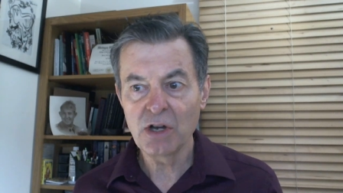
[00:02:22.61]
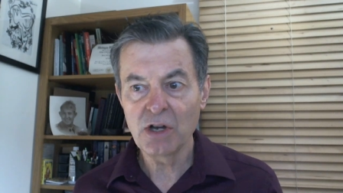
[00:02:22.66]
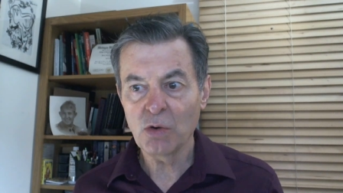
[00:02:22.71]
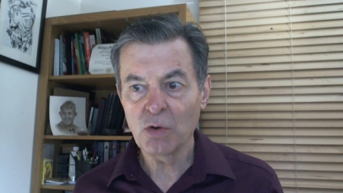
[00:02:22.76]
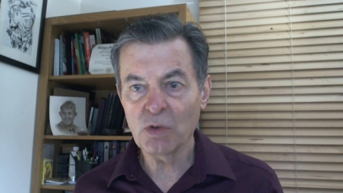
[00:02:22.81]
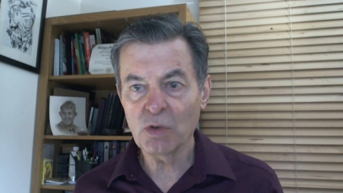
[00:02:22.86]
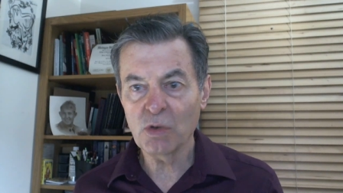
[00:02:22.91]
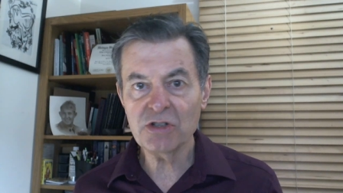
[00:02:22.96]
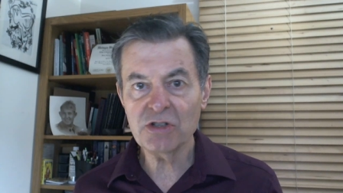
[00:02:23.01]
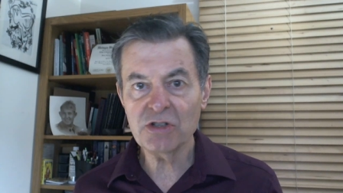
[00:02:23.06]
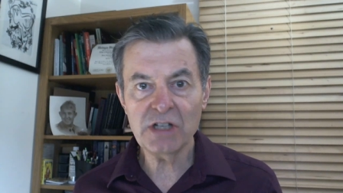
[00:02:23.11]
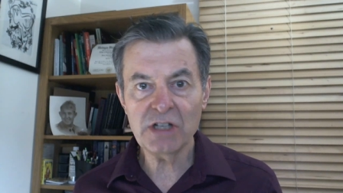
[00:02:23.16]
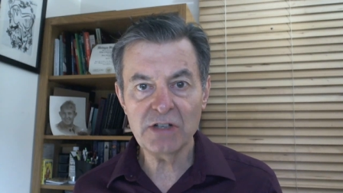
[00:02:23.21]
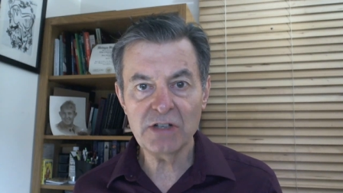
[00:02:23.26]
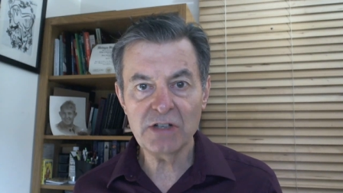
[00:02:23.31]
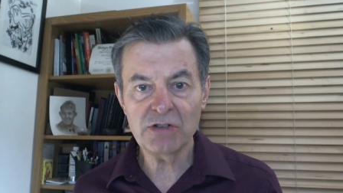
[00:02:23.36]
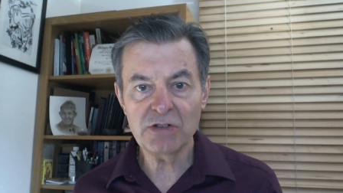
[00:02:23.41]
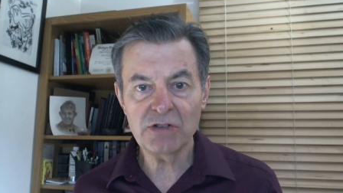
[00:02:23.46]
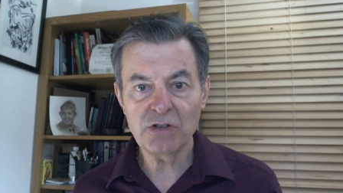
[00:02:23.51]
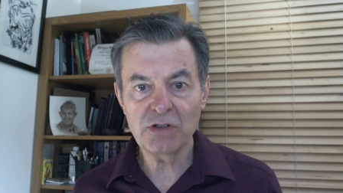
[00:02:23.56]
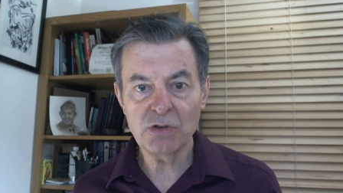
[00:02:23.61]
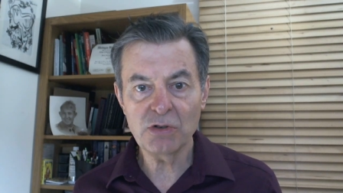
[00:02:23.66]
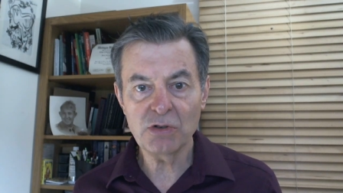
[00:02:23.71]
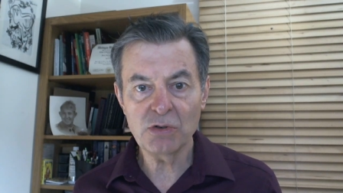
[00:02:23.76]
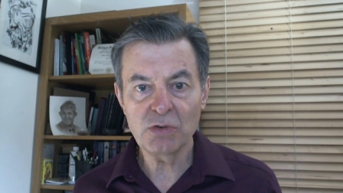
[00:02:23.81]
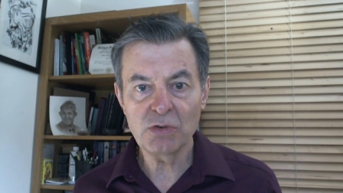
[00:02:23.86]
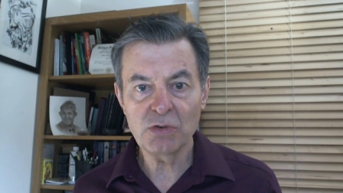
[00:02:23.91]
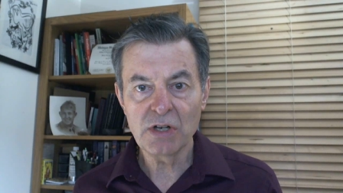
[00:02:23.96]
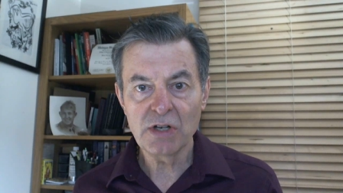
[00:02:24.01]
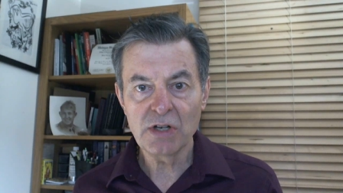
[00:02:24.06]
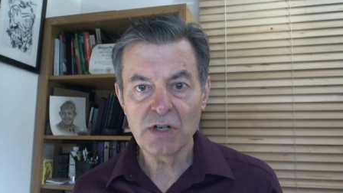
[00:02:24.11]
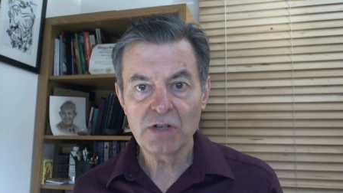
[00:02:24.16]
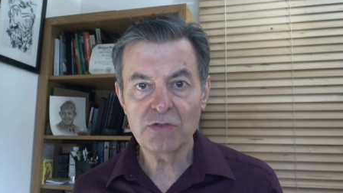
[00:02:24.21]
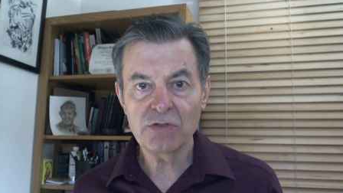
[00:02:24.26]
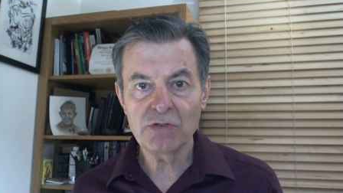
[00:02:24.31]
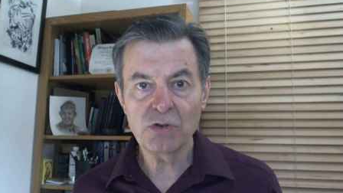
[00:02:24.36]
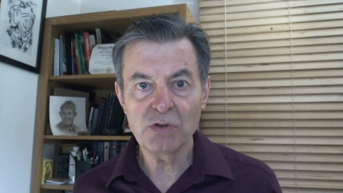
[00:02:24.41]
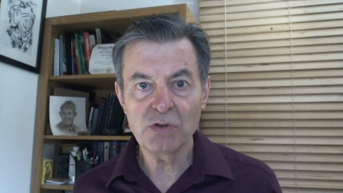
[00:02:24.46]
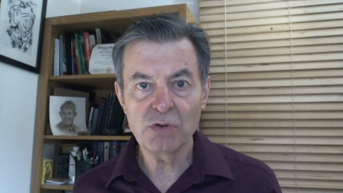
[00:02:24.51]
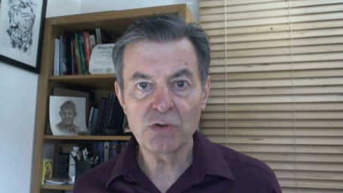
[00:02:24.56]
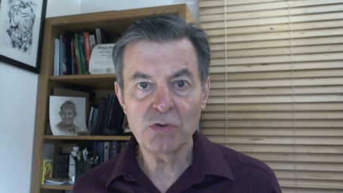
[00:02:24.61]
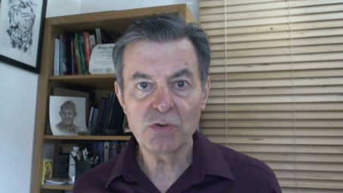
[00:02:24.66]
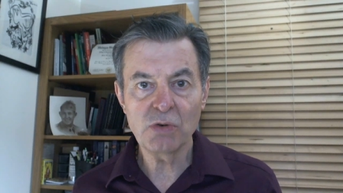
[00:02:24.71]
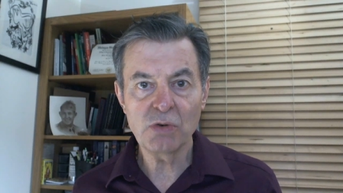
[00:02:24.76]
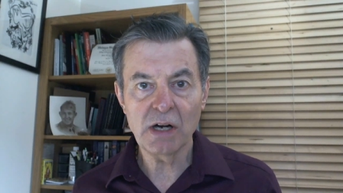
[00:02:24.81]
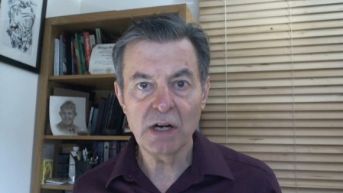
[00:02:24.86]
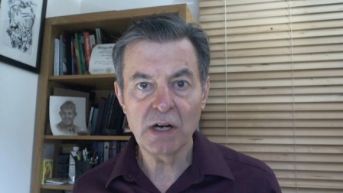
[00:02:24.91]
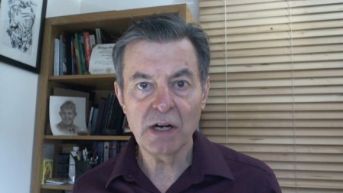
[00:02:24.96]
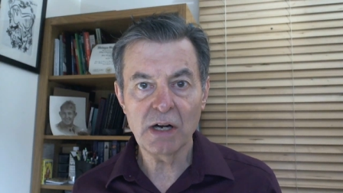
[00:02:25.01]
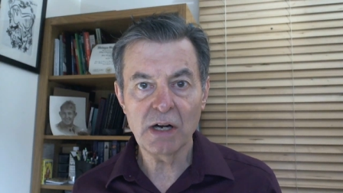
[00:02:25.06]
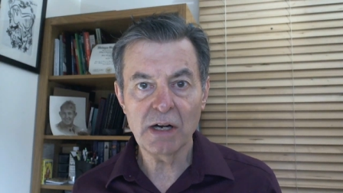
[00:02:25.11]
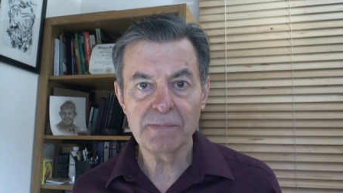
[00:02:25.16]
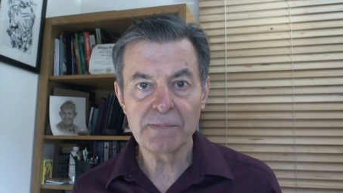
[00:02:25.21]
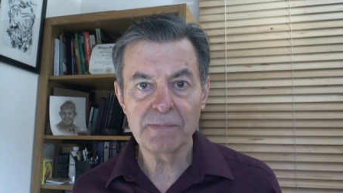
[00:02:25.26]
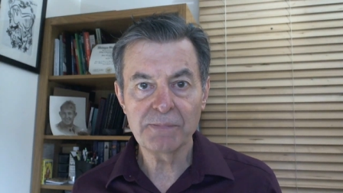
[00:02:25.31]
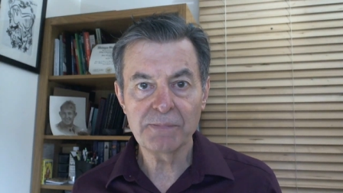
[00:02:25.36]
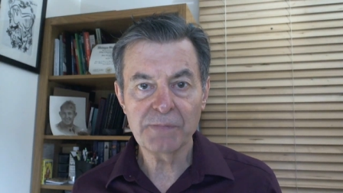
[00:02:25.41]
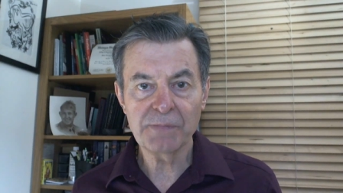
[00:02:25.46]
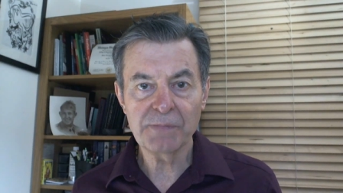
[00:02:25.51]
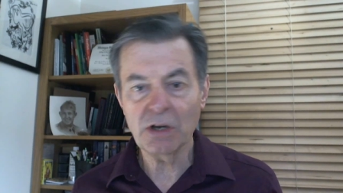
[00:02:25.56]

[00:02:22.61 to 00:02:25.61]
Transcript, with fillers: what you need to do to